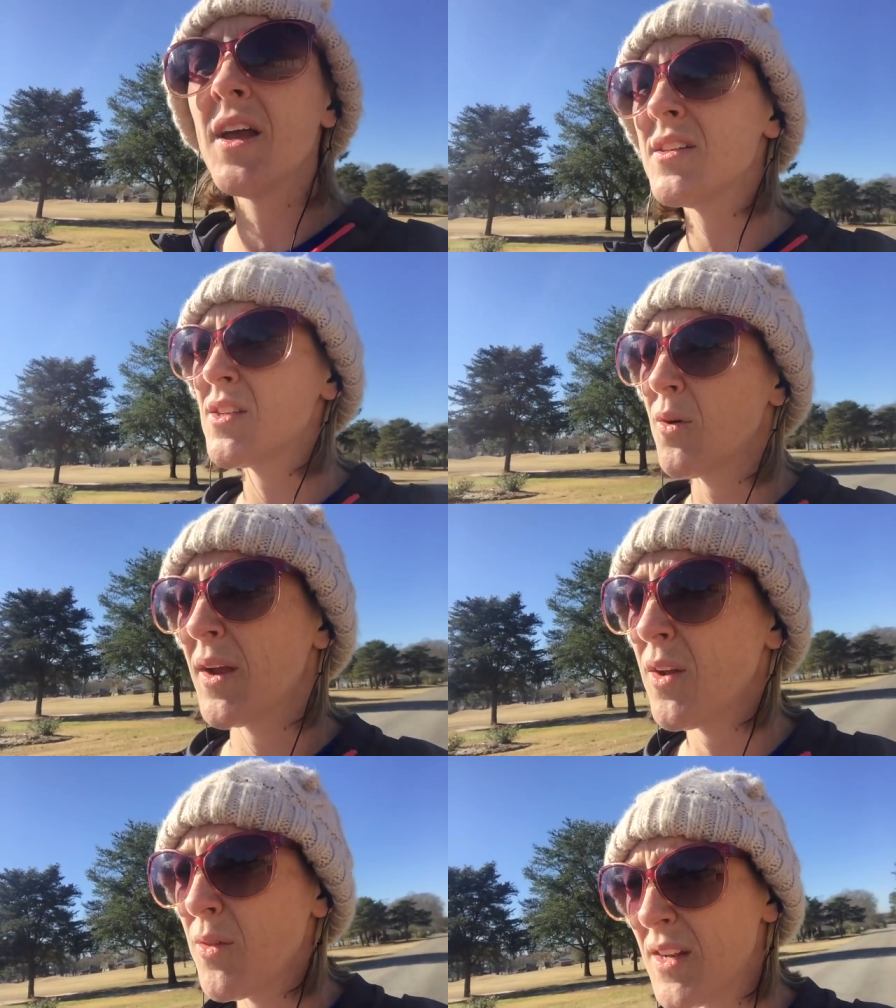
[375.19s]
So
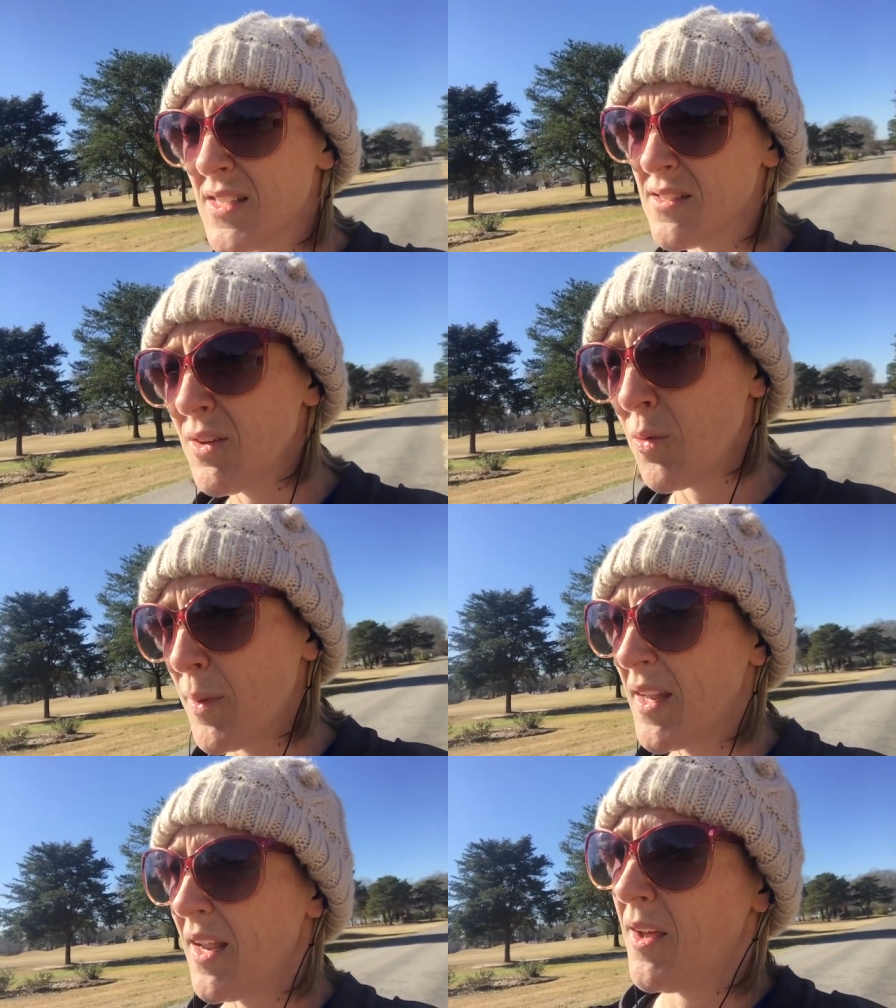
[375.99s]
I know that it's a little
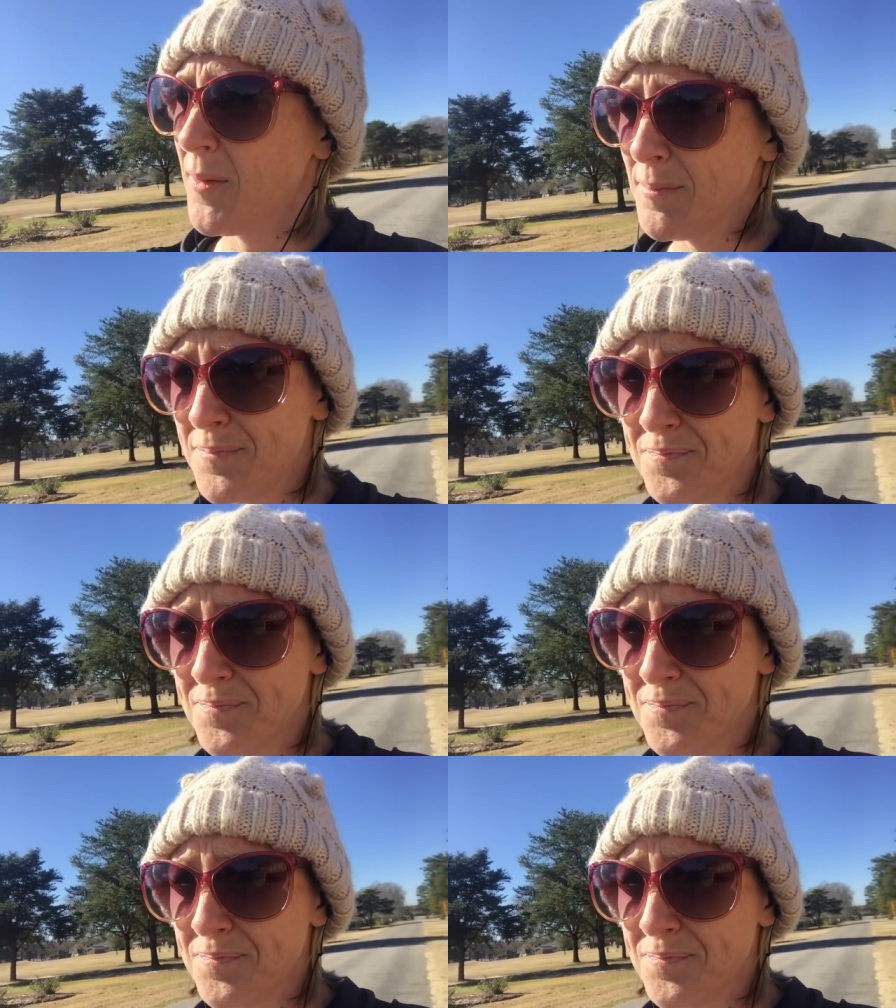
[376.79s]
bit um,